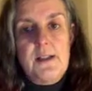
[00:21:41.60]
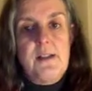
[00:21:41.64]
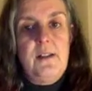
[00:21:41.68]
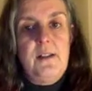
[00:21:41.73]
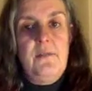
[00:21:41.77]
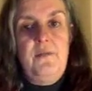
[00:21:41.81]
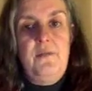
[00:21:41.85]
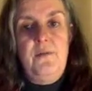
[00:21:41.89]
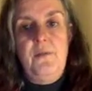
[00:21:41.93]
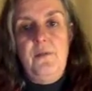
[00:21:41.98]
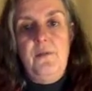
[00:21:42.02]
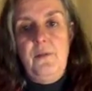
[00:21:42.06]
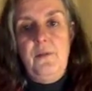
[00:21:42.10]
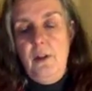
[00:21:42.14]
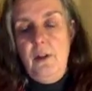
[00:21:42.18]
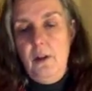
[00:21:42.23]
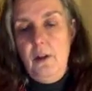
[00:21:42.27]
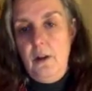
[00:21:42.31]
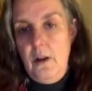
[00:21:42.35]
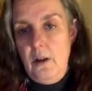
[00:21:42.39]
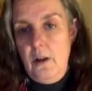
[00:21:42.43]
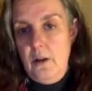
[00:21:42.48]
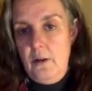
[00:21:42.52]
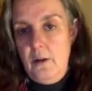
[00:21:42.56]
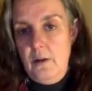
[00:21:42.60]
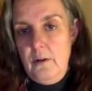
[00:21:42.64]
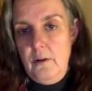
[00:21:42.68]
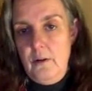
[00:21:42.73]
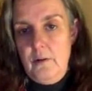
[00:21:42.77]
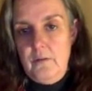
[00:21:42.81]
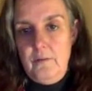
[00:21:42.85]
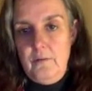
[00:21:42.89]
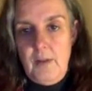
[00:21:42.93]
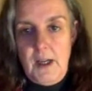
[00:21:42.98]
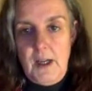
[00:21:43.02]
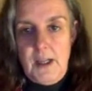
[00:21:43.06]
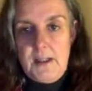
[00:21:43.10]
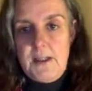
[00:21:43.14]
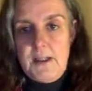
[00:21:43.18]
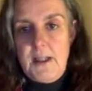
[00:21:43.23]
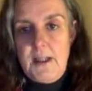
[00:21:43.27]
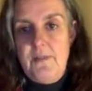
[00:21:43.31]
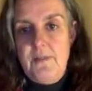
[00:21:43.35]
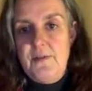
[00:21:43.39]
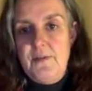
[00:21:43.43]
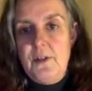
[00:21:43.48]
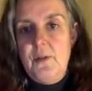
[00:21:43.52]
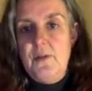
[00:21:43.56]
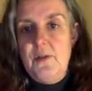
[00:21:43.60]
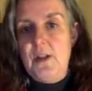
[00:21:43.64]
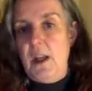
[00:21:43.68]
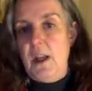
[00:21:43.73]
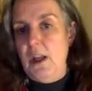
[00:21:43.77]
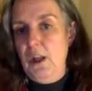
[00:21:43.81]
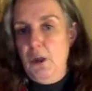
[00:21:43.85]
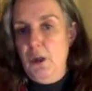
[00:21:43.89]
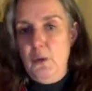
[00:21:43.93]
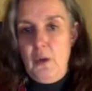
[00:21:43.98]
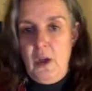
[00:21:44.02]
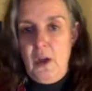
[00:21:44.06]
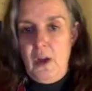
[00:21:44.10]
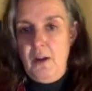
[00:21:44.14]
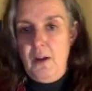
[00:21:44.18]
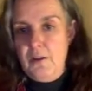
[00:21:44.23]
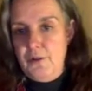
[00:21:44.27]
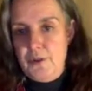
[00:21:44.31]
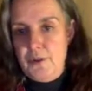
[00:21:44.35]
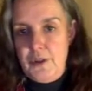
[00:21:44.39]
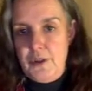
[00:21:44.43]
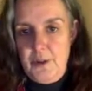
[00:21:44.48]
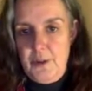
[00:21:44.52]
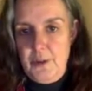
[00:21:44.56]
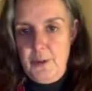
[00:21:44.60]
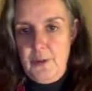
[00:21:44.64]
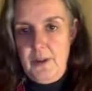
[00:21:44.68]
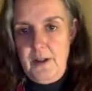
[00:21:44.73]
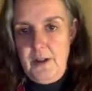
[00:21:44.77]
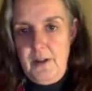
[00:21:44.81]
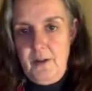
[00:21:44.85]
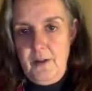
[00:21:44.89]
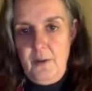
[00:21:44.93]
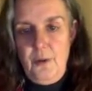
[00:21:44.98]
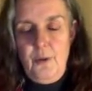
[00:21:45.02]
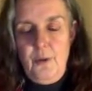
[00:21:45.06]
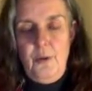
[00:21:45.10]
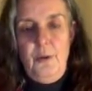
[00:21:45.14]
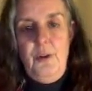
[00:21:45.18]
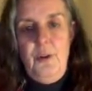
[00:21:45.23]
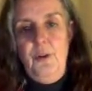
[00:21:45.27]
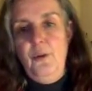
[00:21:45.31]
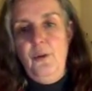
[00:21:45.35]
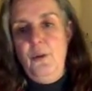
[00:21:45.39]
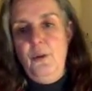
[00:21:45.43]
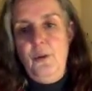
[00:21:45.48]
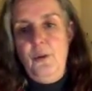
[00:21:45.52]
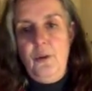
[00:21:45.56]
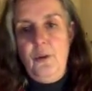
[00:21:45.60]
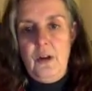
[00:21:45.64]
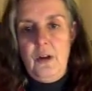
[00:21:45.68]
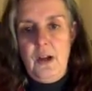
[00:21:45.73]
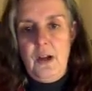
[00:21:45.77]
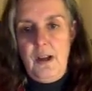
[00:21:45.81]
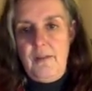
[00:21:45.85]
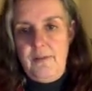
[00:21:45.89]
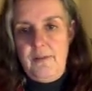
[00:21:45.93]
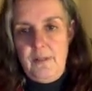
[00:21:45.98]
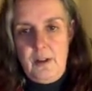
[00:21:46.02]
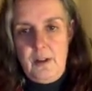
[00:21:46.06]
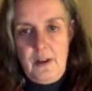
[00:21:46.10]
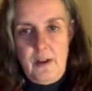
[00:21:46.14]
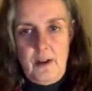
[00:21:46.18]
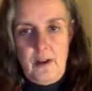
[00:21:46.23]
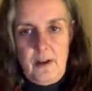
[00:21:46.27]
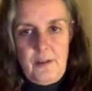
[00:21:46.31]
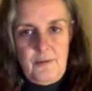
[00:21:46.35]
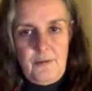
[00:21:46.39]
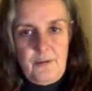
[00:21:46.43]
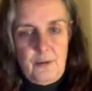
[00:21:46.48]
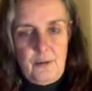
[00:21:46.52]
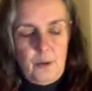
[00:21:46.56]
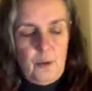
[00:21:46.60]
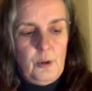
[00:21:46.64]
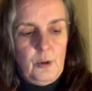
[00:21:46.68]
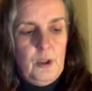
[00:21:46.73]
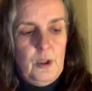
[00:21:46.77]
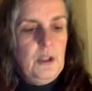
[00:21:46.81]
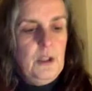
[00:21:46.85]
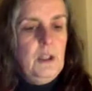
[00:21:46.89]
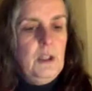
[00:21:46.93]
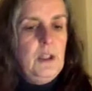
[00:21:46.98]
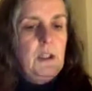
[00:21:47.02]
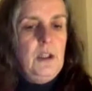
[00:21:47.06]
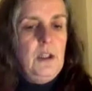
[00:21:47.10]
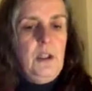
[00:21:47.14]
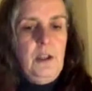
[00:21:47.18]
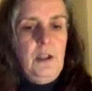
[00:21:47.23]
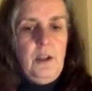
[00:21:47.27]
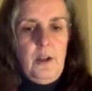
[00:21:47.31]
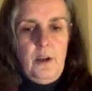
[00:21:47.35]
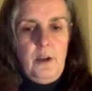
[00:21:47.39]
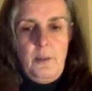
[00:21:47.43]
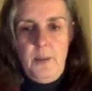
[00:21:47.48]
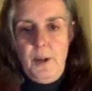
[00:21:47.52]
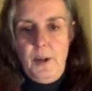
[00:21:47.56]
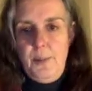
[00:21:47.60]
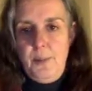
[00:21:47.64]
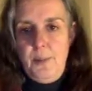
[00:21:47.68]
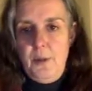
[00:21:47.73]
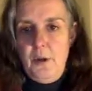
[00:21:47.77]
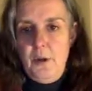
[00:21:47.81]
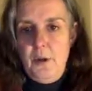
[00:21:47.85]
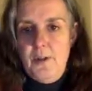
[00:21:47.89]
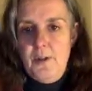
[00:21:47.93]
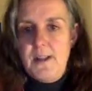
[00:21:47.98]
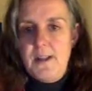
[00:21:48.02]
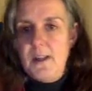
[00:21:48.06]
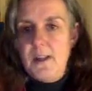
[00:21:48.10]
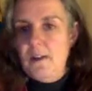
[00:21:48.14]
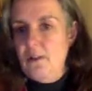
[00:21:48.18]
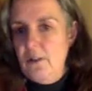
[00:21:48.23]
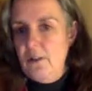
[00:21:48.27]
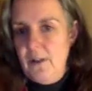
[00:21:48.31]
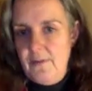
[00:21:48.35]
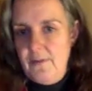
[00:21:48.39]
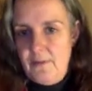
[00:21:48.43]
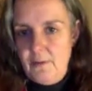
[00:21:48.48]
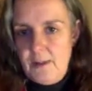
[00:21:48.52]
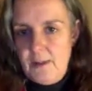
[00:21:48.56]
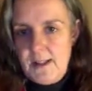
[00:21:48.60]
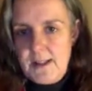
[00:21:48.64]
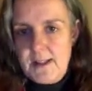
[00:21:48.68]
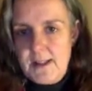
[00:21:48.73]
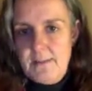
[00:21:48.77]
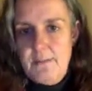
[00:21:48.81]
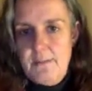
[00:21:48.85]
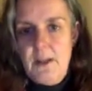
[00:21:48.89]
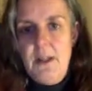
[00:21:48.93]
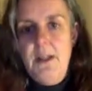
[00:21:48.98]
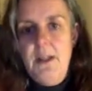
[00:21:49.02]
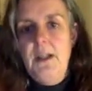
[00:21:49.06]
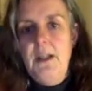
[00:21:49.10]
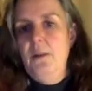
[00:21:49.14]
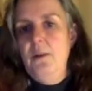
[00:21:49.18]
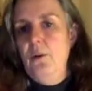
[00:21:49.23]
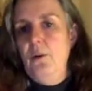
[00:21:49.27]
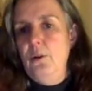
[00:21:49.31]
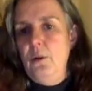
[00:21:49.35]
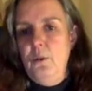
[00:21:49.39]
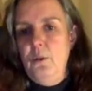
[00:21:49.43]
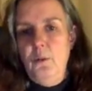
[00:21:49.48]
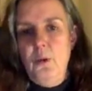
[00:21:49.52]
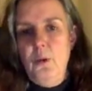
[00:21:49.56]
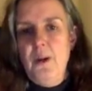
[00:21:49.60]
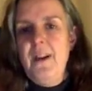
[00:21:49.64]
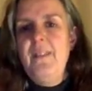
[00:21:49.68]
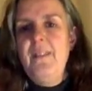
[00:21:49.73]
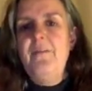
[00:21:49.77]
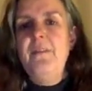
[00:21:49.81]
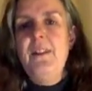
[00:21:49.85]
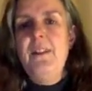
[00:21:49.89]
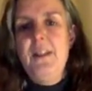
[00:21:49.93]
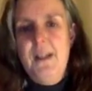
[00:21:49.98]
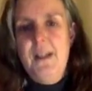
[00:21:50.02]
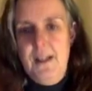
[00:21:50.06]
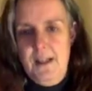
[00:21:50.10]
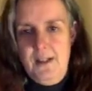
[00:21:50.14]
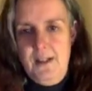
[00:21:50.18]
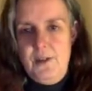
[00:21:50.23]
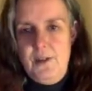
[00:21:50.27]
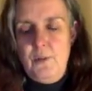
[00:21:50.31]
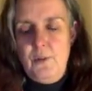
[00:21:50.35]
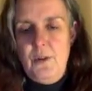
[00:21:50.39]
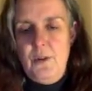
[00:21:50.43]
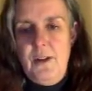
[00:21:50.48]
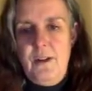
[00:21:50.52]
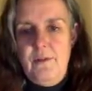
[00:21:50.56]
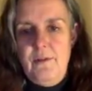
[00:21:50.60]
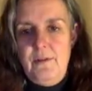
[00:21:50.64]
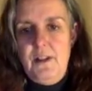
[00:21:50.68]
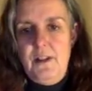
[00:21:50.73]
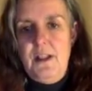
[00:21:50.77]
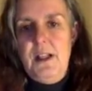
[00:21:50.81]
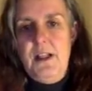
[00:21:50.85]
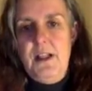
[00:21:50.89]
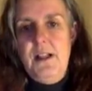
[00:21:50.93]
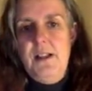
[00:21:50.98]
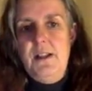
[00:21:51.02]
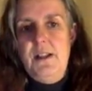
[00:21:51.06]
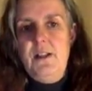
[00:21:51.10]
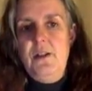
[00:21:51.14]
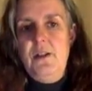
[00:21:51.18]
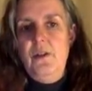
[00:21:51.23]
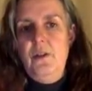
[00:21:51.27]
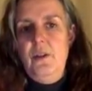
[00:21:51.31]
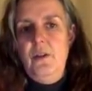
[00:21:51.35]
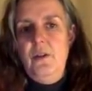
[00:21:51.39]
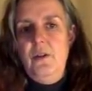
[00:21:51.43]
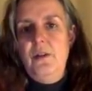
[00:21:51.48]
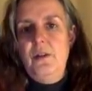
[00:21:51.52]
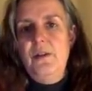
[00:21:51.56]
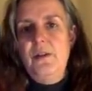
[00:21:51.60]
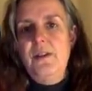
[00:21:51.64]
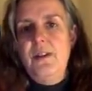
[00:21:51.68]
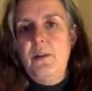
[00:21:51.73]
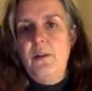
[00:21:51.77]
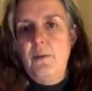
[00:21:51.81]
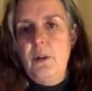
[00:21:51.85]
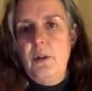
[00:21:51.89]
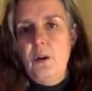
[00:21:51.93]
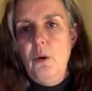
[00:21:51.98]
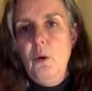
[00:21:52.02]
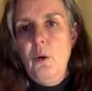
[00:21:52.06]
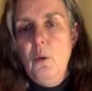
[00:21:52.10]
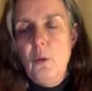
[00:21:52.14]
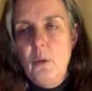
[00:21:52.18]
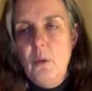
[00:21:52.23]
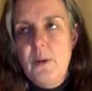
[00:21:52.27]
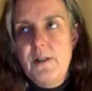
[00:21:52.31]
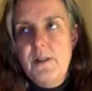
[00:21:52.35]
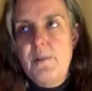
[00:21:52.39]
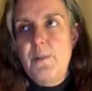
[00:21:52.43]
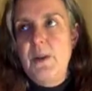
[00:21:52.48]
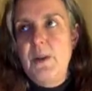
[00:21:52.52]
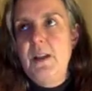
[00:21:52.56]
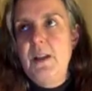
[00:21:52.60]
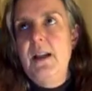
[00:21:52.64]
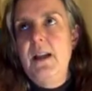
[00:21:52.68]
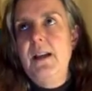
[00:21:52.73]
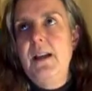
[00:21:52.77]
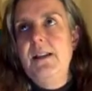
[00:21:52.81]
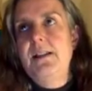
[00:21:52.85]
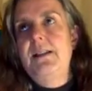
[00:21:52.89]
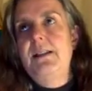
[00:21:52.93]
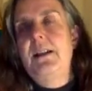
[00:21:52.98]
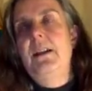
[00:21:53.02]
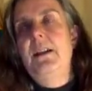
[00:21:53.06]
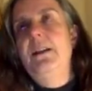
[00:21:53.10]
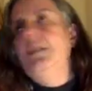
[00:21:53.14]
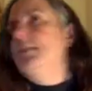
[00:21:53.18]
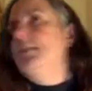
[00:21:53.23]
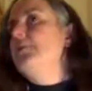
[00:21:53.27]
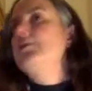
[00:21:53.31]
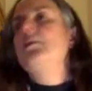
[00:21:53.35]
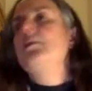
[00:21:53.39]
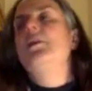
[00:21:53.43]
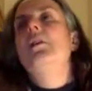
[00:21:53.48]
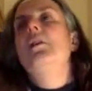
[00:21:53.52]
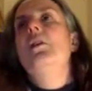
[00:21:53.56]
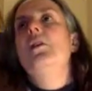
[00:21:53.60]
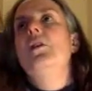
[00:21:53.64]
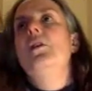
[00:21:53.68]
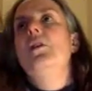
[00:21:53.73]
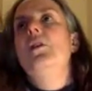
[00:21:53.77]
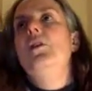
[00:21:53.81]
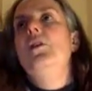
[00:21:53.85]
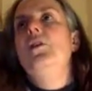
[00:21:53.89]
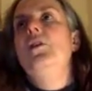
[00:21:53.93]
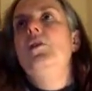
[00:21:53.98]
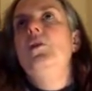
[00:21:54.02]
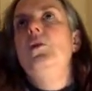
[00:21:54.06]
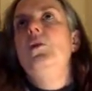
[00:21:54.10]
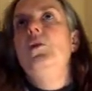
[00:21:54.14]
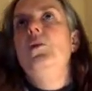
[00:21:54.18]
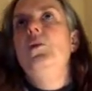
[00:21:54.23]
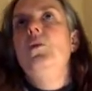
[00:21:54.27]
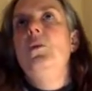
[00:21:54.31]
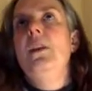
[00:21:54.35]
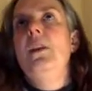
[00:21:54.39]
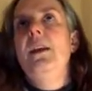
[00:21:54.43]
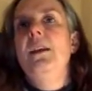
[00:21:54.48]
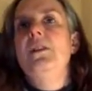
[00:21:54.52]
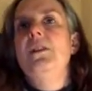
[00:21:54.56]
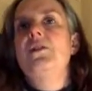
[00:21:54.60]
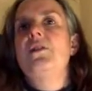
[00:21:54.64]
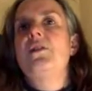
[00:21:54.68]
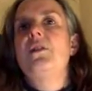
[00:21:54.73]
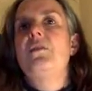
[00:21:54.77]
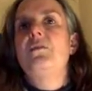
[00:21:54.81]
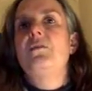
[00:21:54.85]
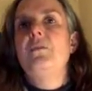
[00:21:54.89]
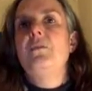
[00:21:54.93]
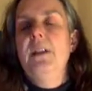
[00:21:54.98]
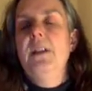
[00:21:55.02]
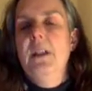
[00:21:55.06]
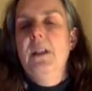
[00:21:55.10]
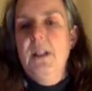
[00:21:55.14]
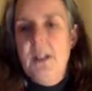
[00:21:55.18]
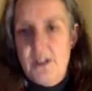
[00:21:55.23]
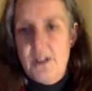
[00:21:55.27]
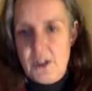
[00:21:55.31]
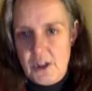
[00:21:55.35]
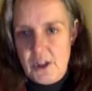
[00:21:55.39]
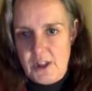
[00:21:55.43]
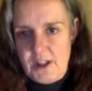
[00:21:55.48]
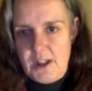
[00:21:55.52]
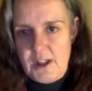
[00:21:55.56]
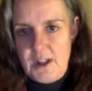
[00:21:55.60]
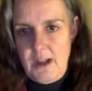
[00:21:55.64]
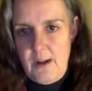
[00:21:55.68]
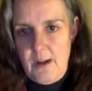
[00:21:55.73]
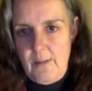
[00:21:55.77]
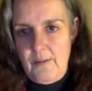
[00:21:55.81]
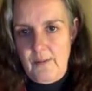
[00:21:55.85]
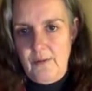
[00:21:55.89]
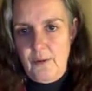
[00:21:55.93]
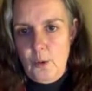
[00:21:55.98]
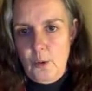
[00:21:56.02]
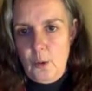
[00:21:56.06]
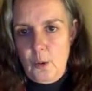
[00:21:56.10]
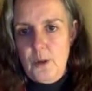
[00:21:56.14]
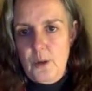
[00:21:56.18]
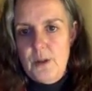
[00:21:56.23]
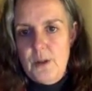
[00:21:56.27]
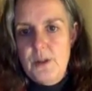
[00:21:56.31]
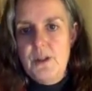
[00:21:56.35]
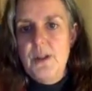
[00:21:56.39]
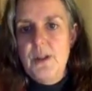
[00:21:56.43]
relatives who say you can't do it, or you're not clever enough, or, people who say you'll never raise the money, or whatever it is, because there will always be naysayers. You need to really just step forward in a way